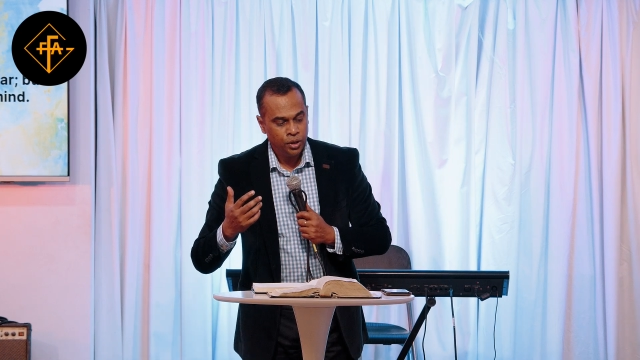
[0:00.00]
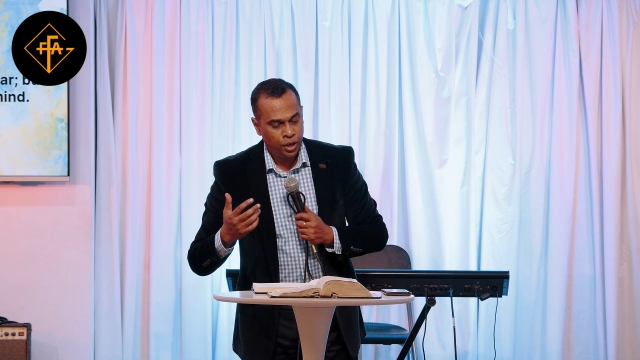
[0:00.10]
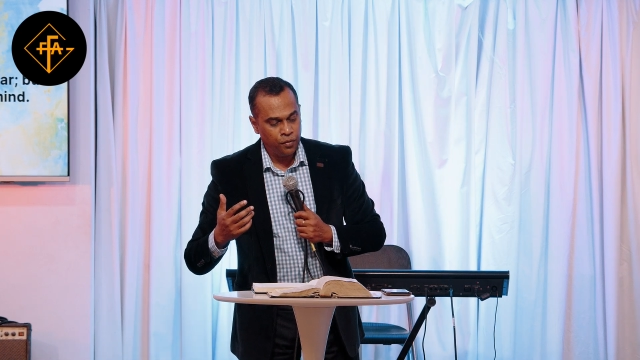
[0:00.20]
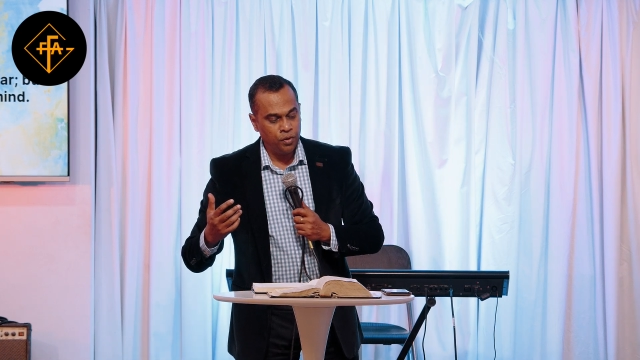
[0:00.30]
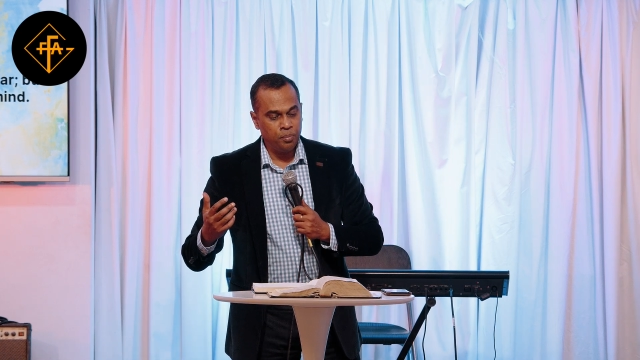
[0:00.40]

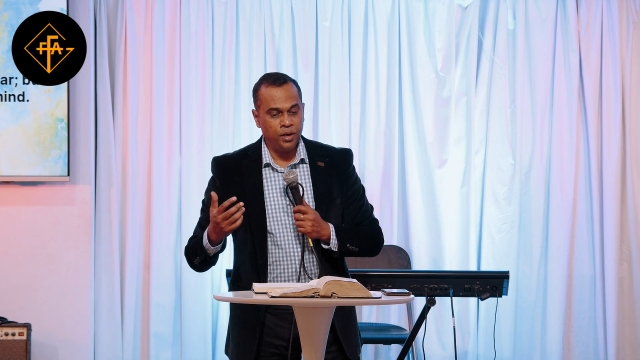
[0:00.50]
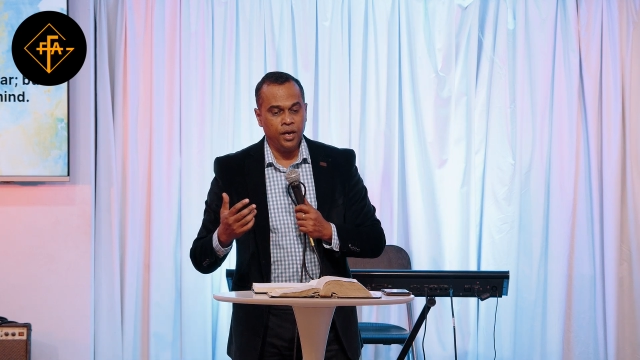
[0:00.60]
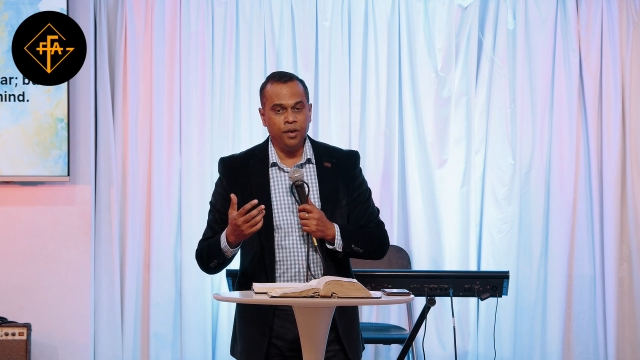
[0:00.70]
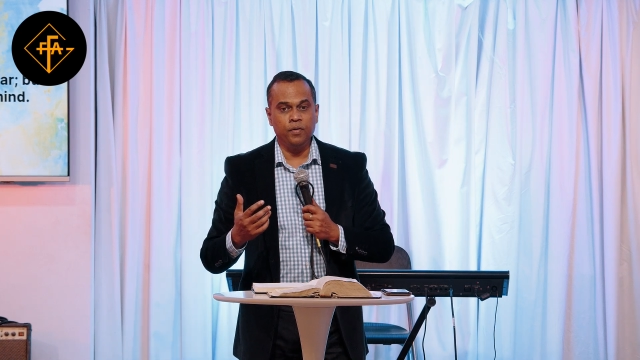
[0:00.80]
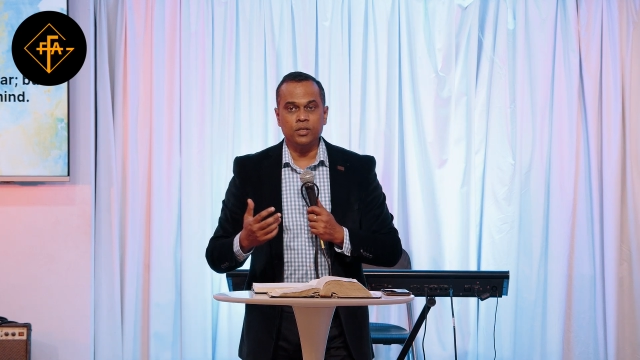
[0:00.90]
if you
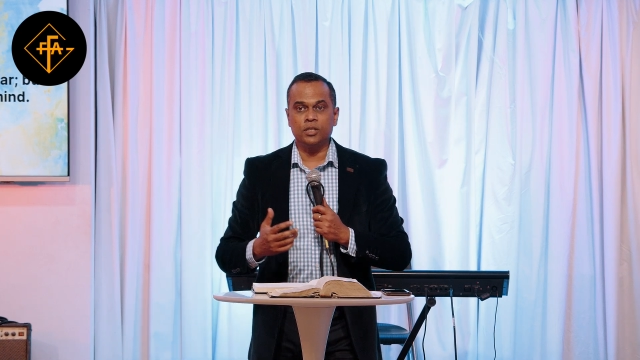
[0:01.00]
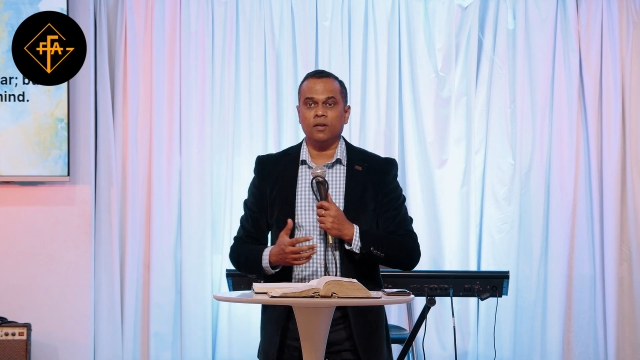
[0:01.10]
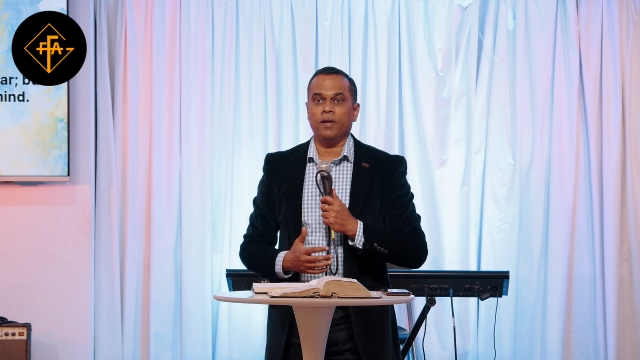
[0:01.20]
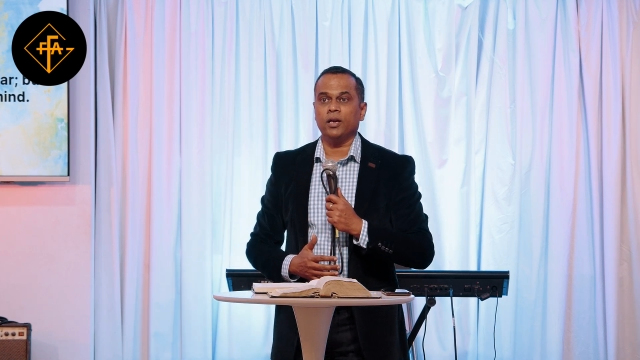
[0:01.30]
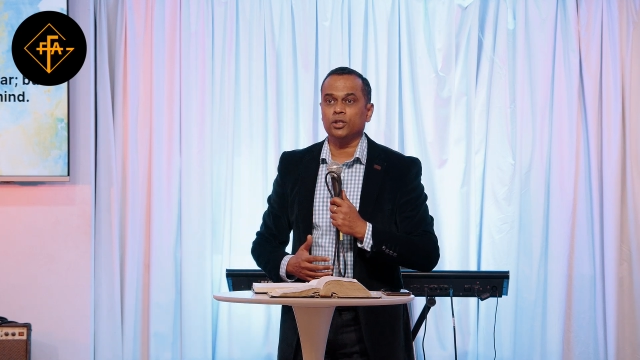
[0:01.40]
behave
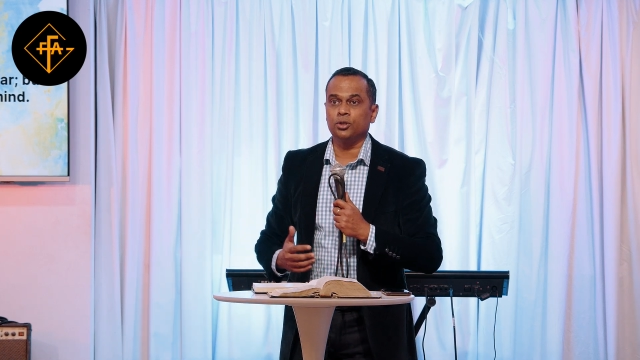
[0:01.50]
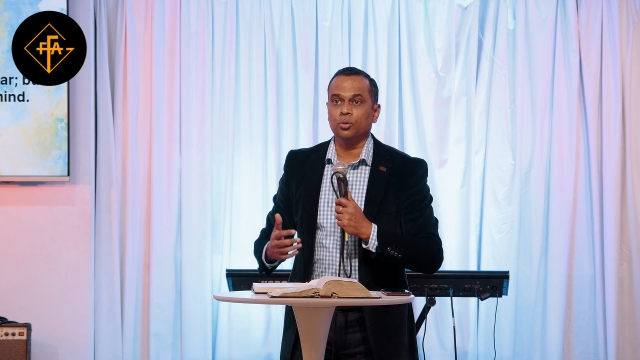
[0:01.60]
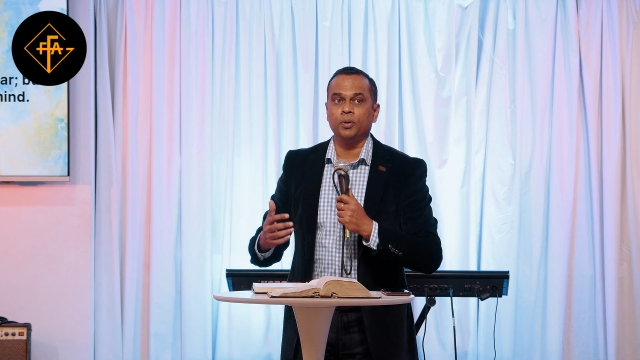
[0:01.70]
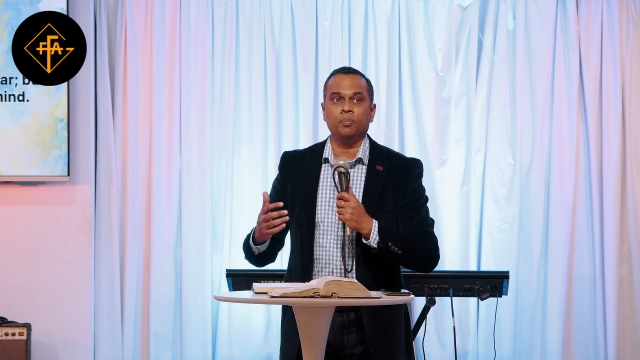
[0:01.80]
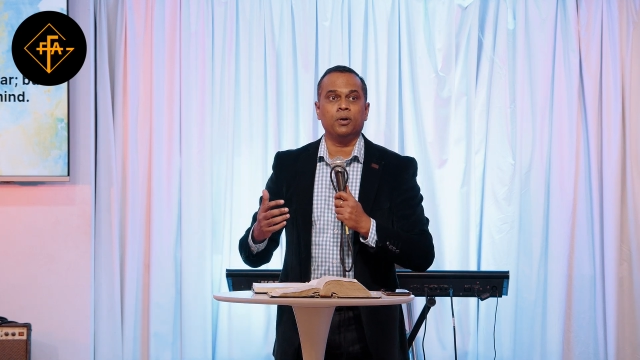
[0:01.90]
yourself like a
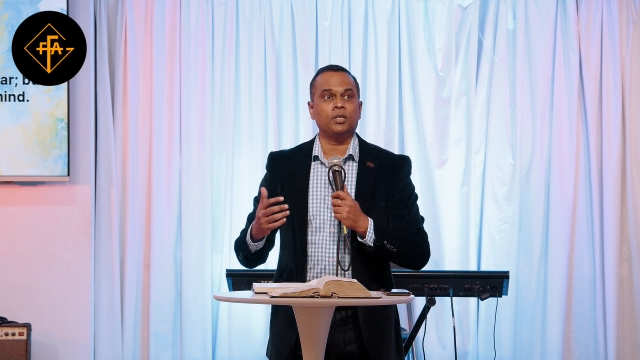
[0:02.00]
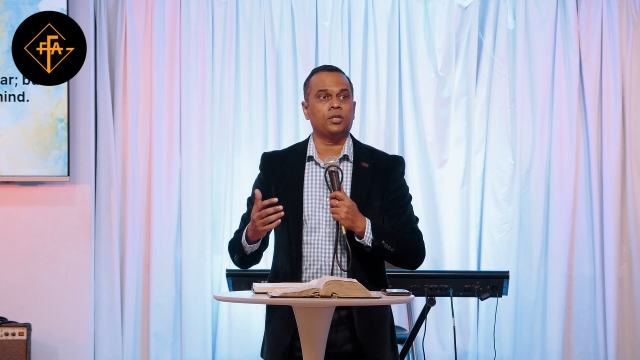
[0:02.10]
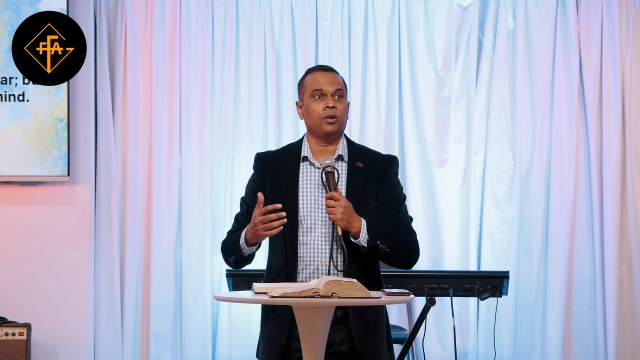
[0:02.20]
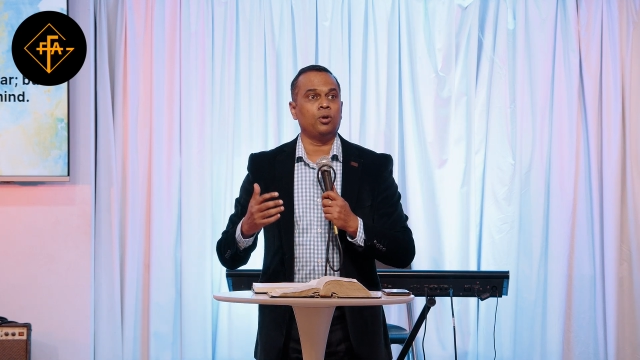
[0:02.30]
stupid person,